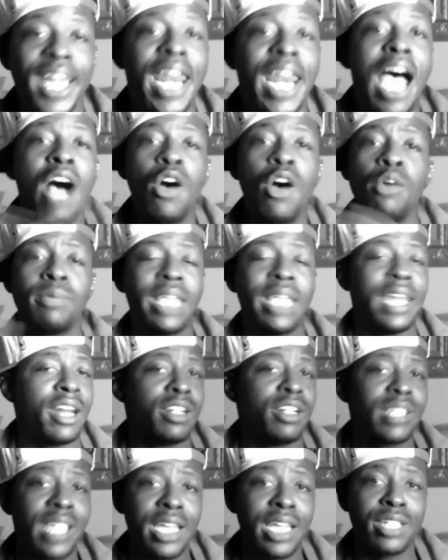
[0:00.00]
I hope they
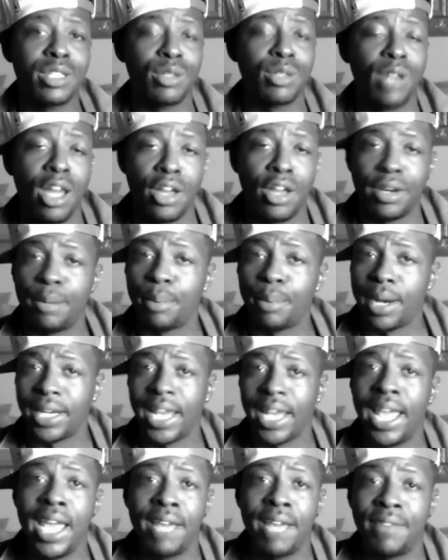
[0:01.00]
don't take too long to bring
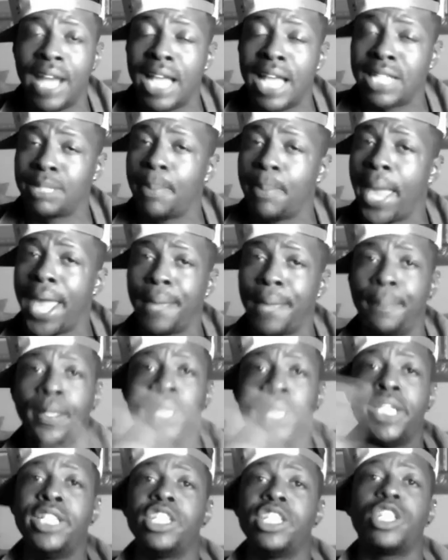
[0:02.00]
the Have-Nots back.
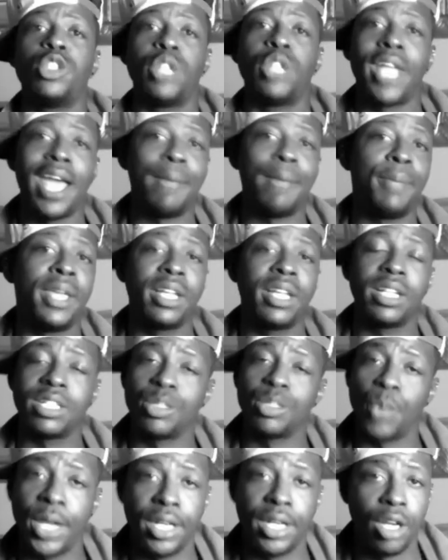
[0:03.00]
Please do not make
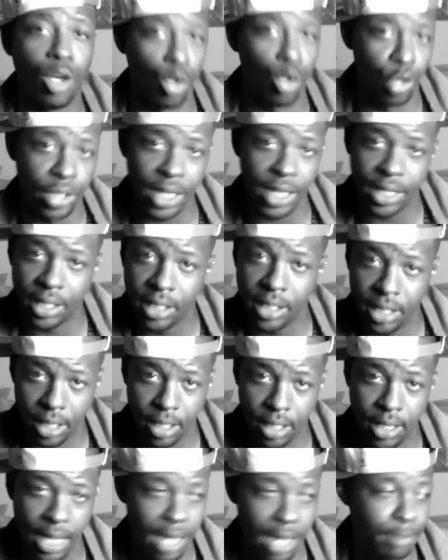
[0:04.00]
us wait a whole nother
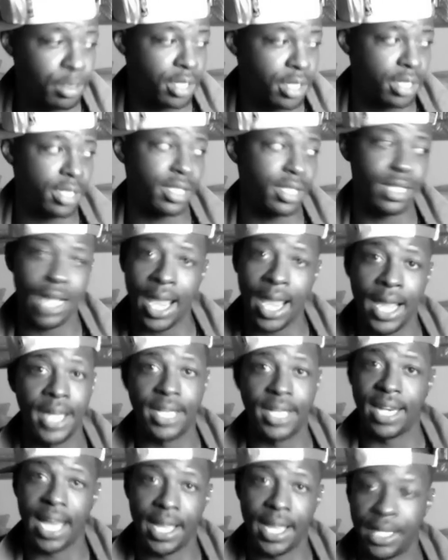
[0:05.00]
year. I'm just
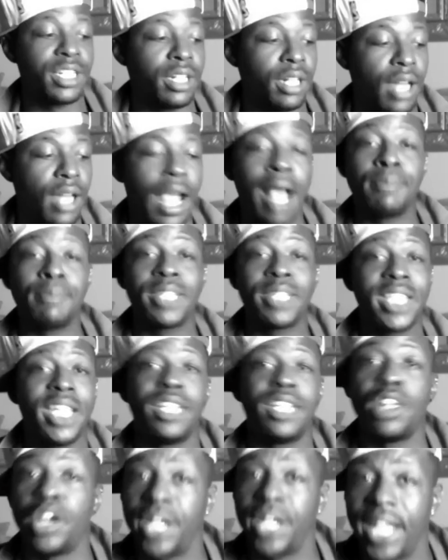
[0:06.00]
saying, like, I'm
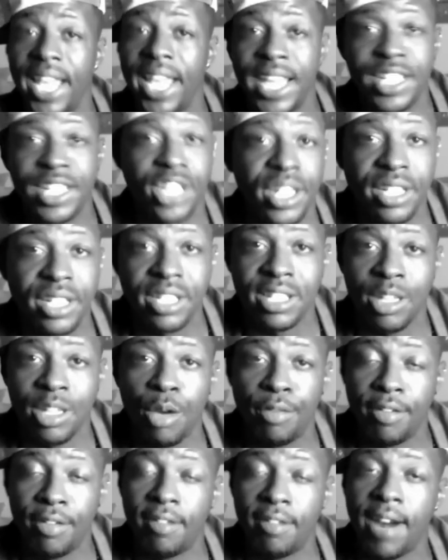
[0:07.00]
sitting on the edge of this
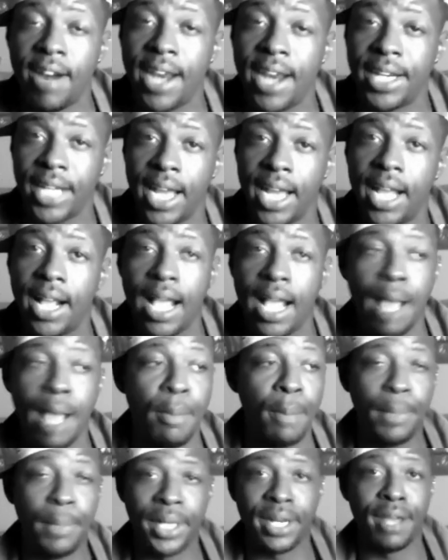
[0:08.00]
sofa right now. I'm
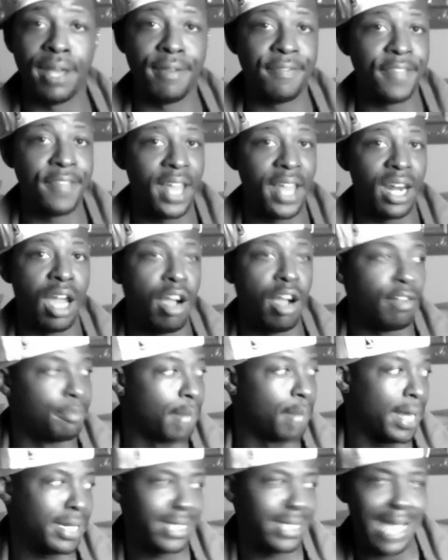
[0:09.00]
gonna fell off
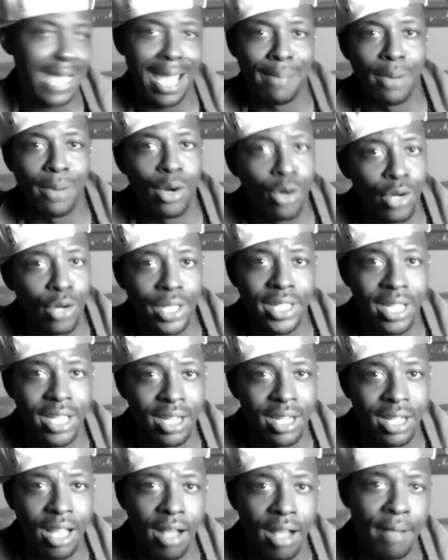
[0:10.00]
by the time a whole year
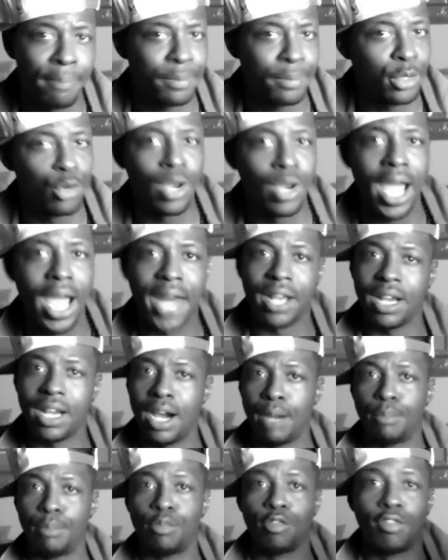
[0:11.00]
come. You gotta
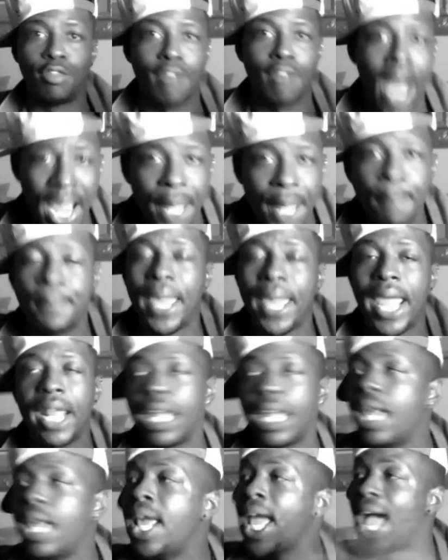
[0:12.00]
come right
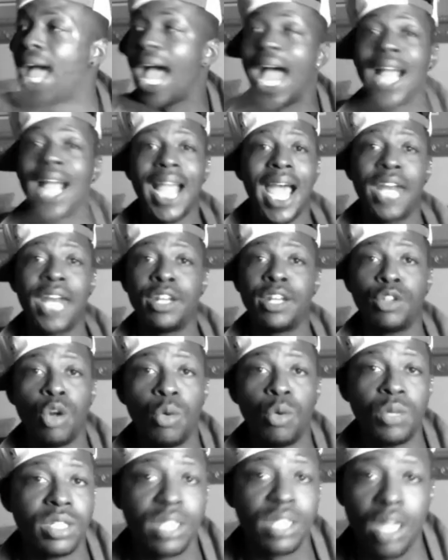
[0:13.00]
back. I gotta know
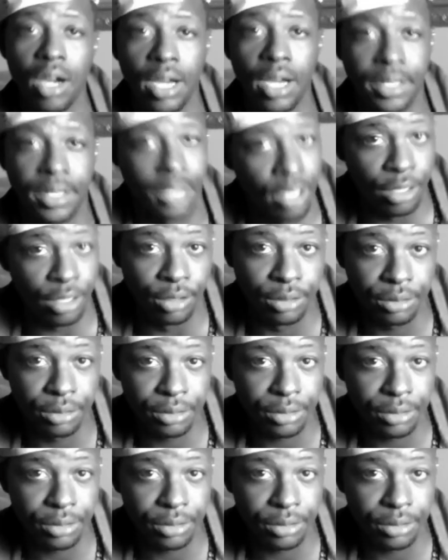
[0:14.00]
what's going on.